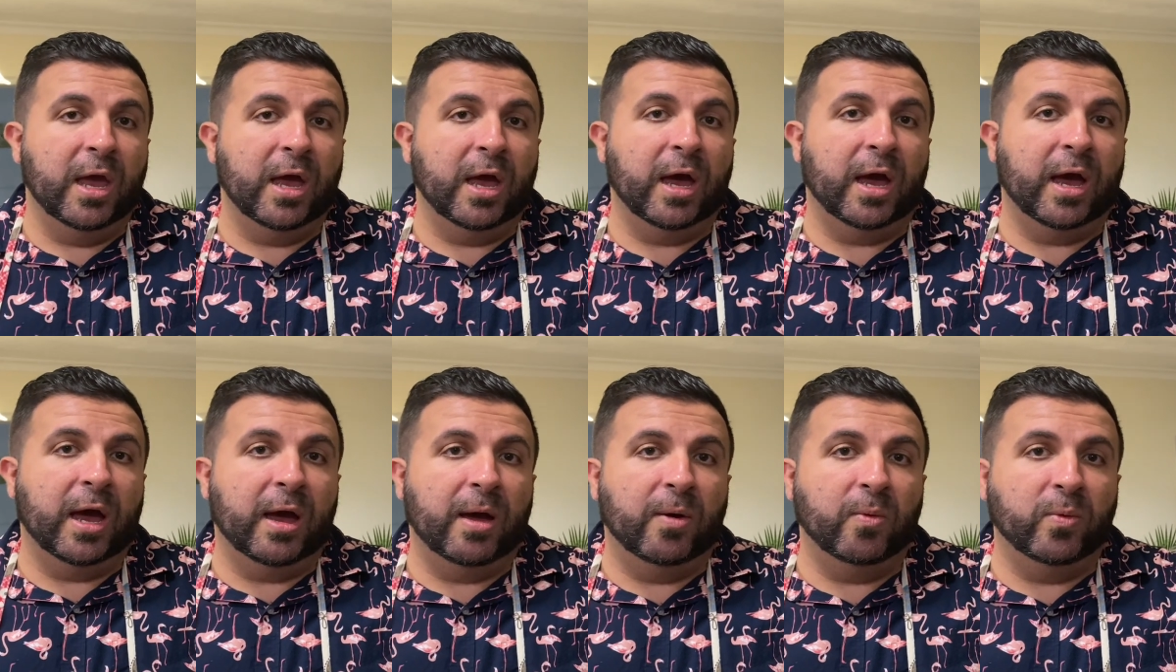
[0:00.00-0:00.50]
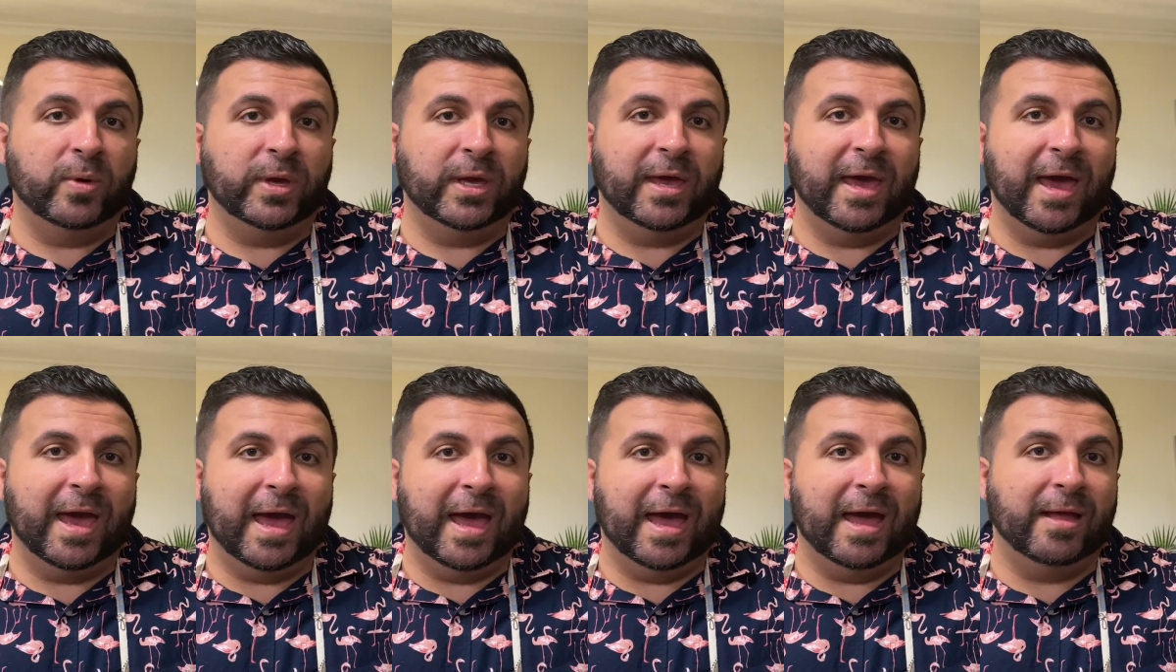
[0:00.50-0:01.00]

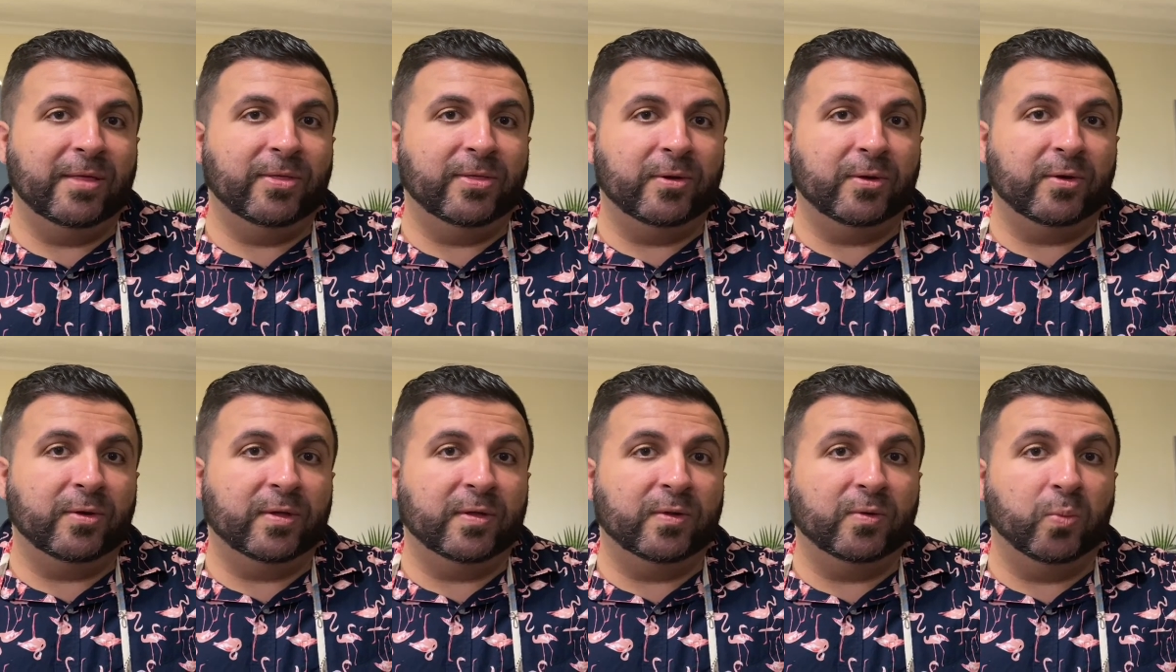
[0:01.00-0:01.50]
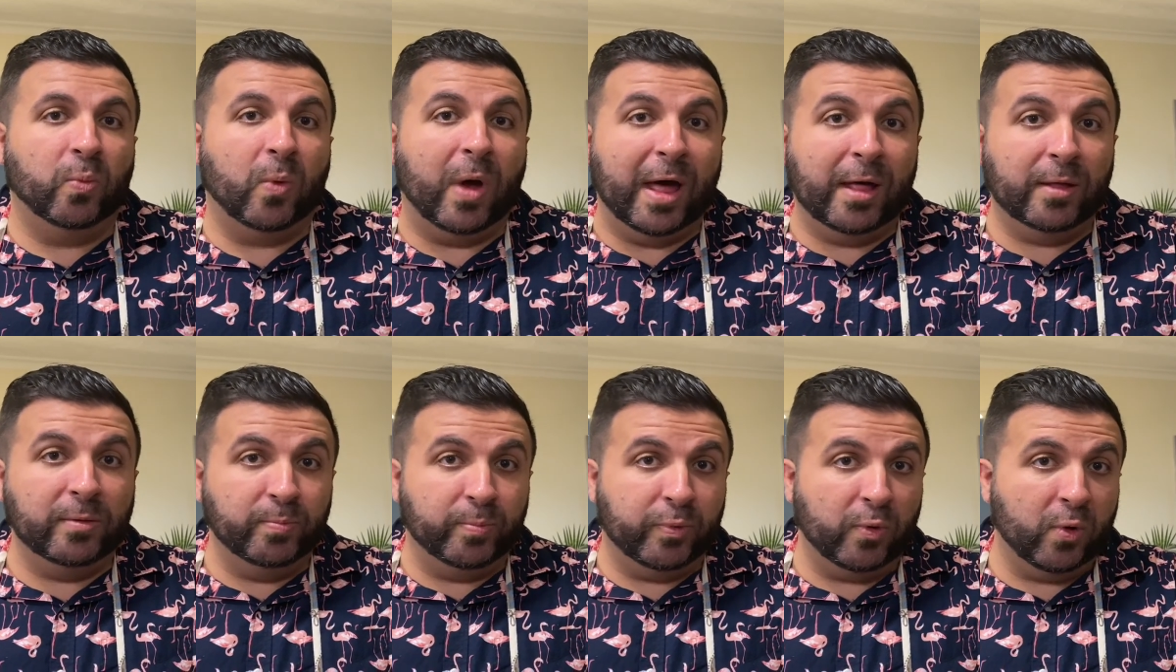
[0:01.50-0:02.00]
There's
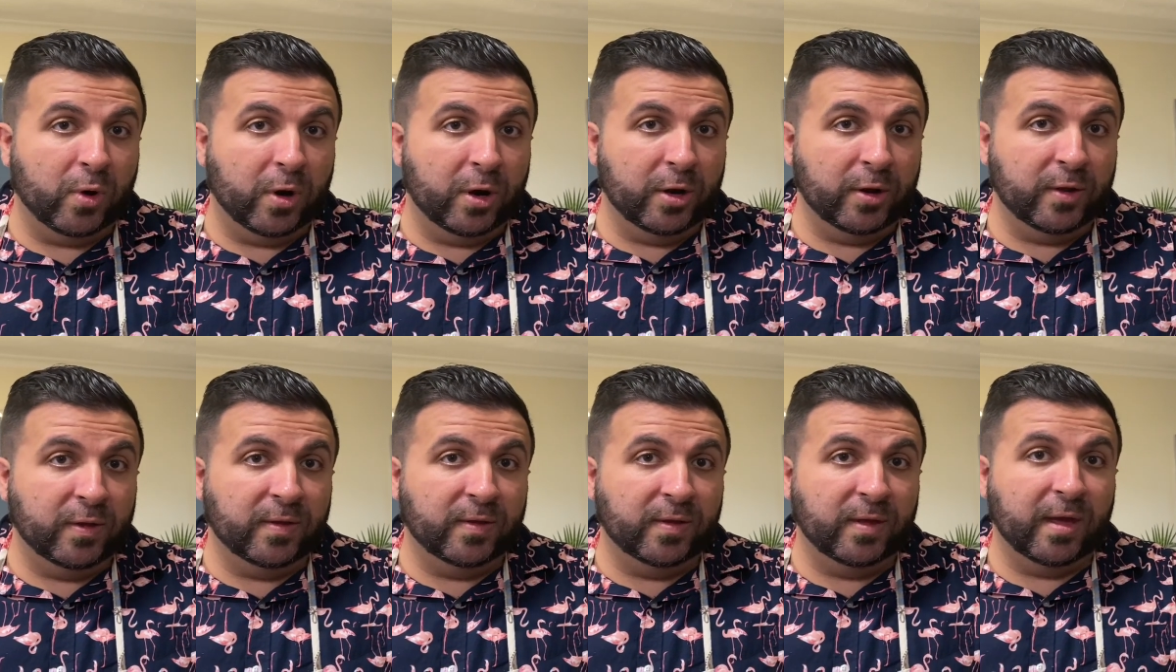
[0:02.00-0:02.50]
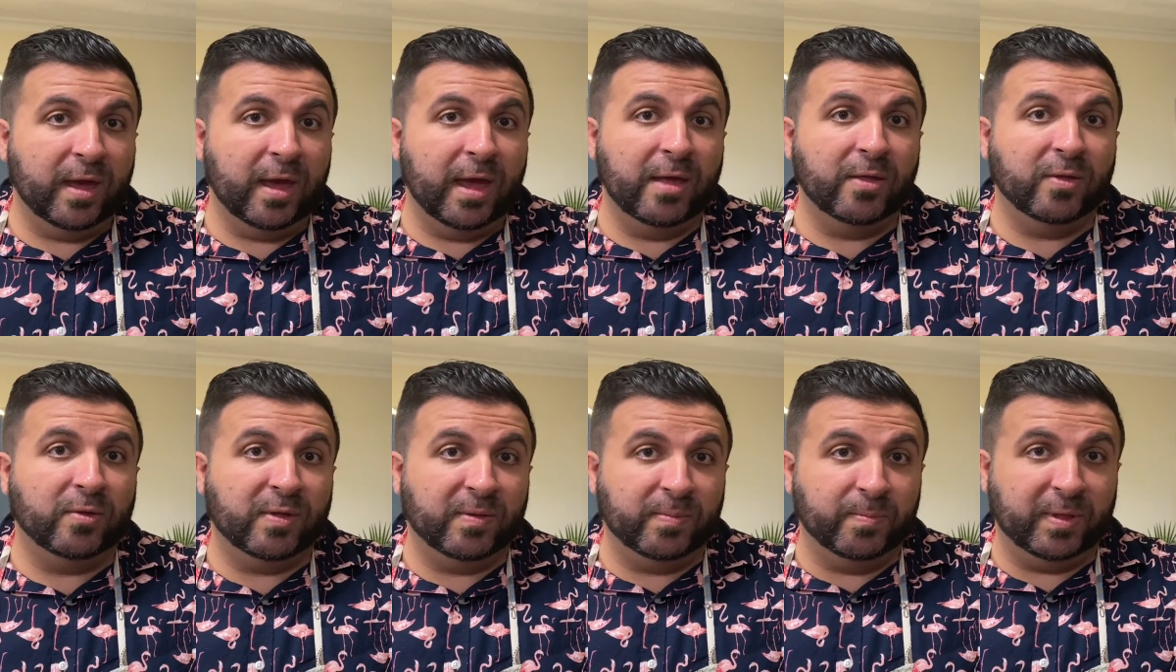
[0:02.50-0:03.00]
wild boars,
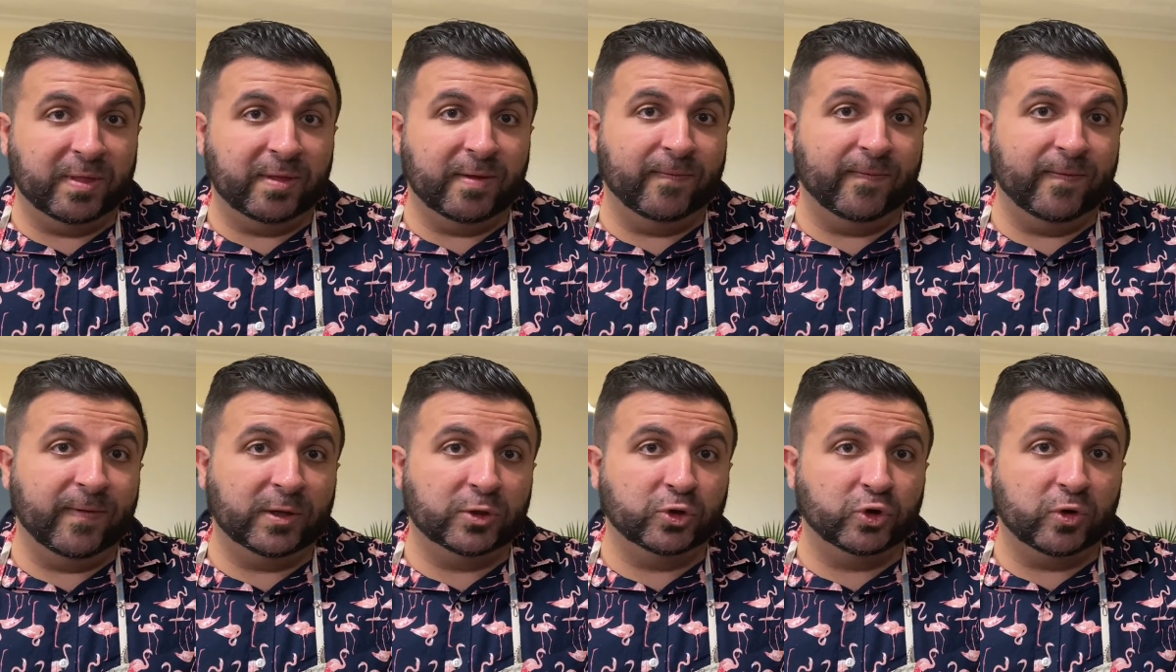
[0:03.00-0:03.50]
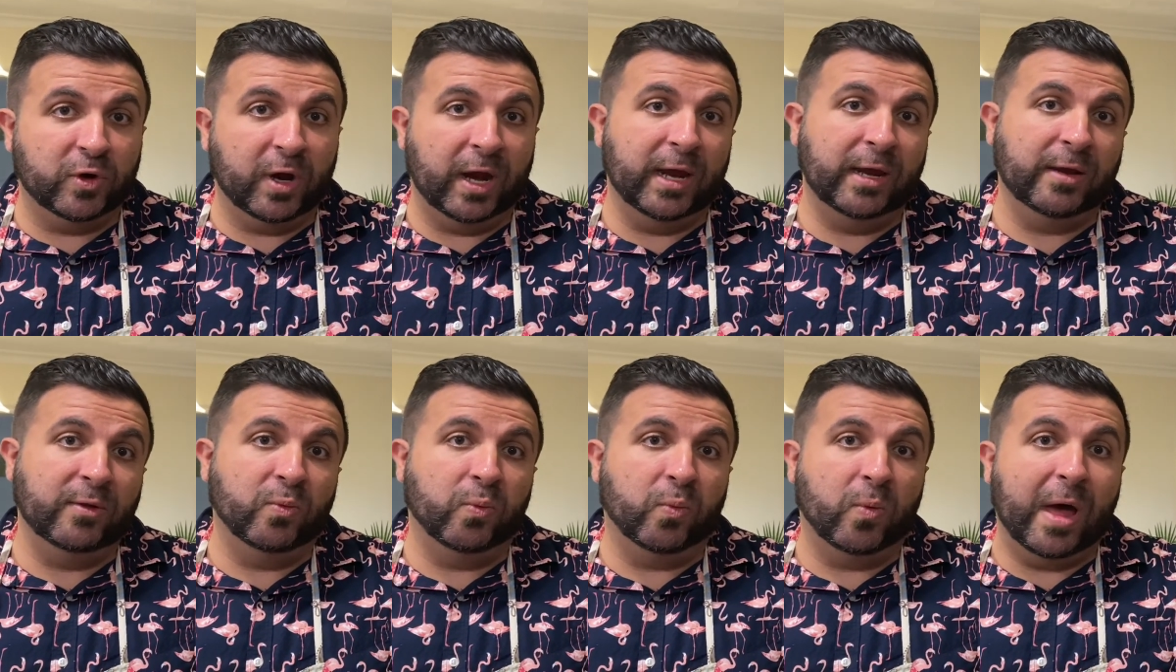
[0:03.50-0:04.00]
specific
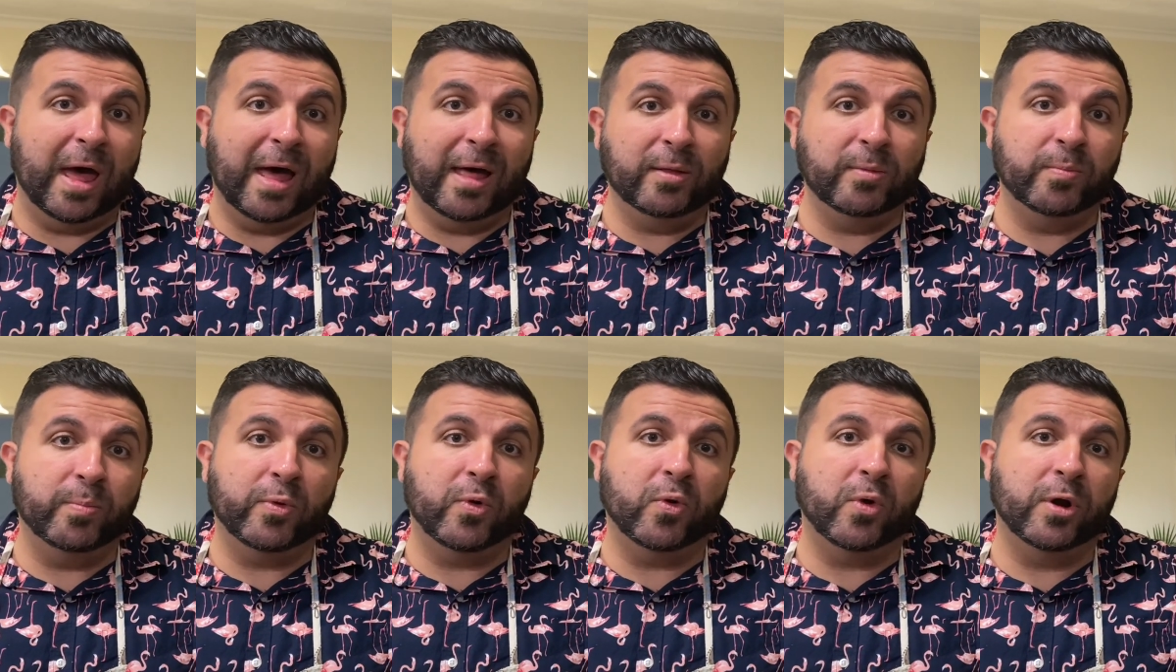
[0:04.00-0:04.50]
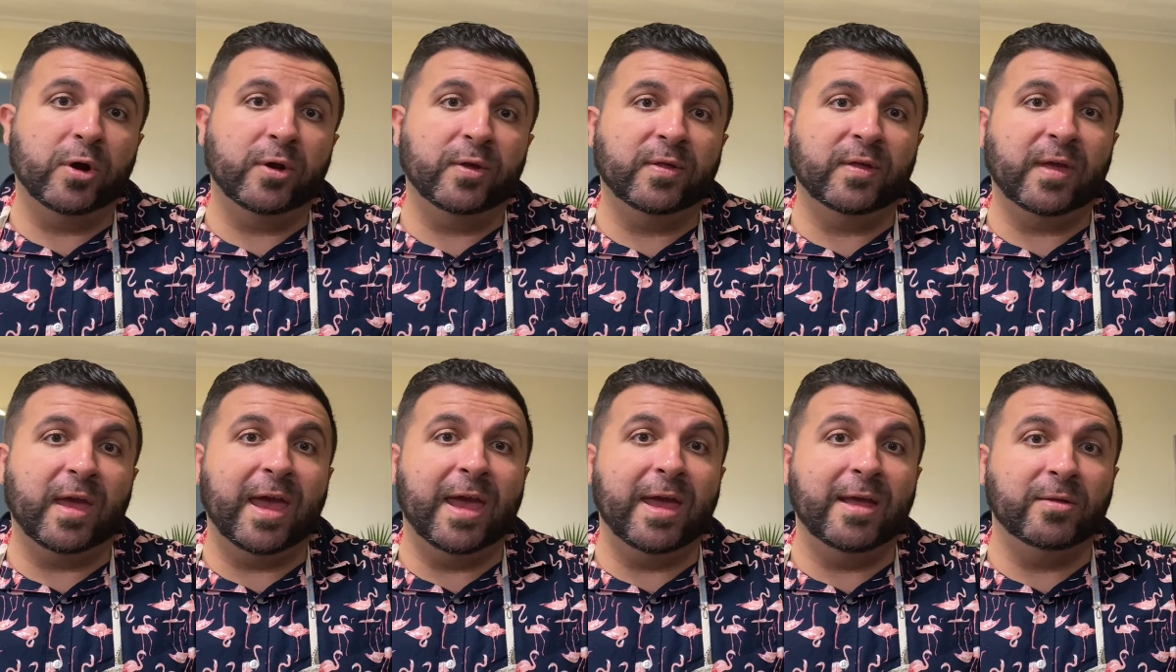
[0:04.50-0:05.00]
trained wild boars
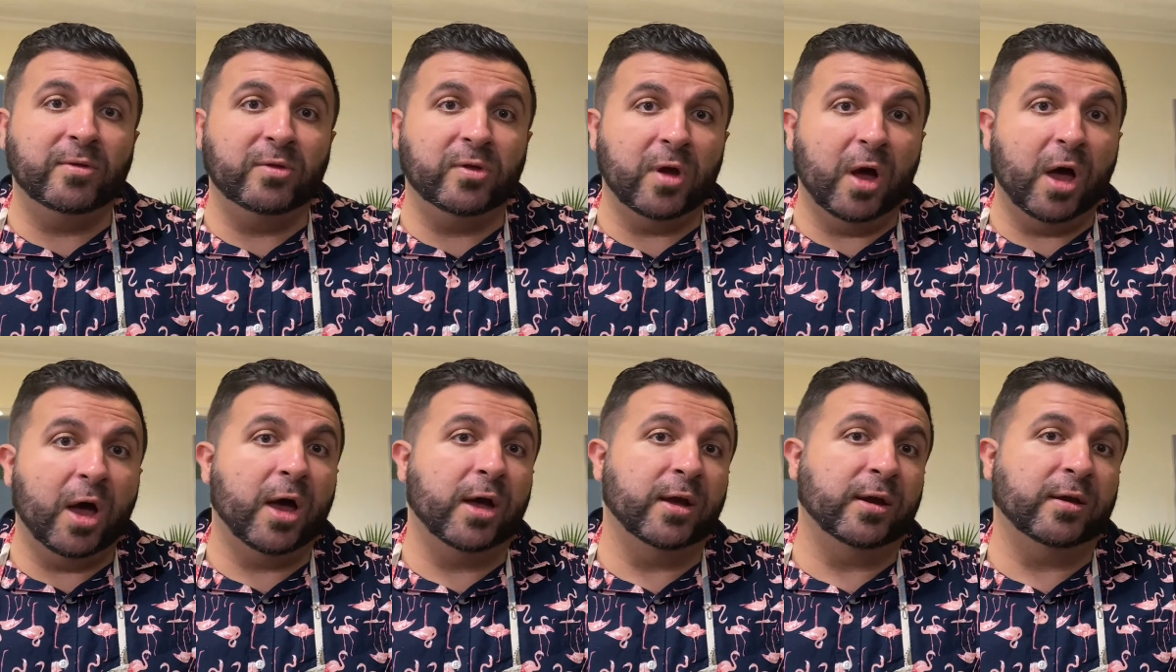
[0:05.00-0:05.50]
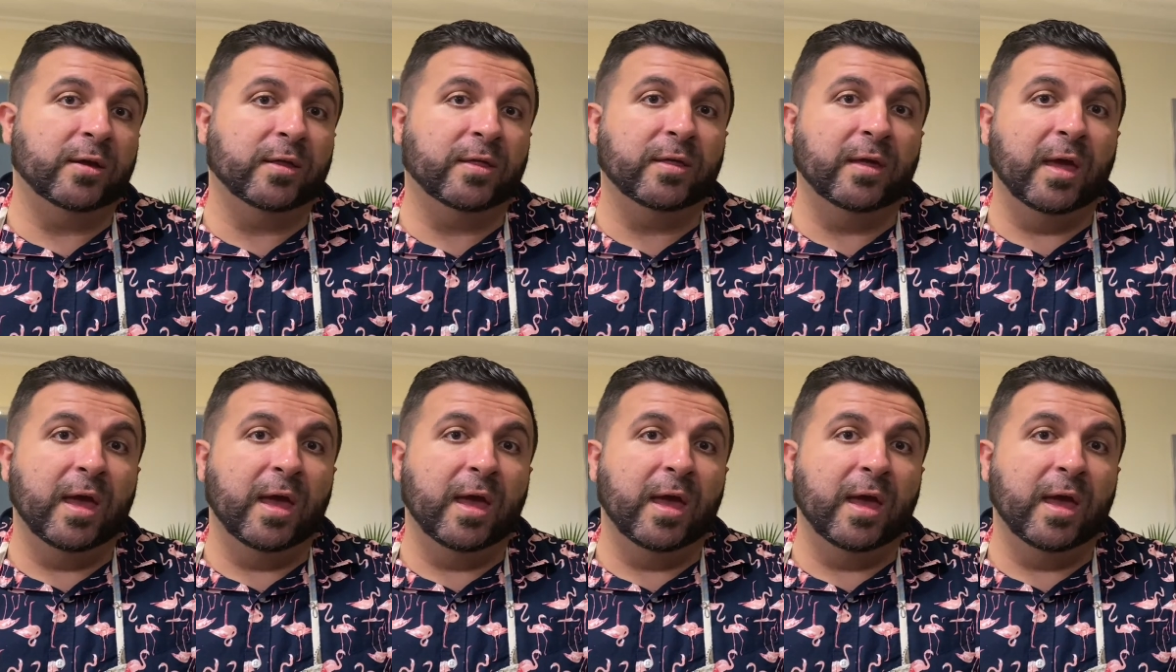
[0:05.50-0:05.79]
and dogs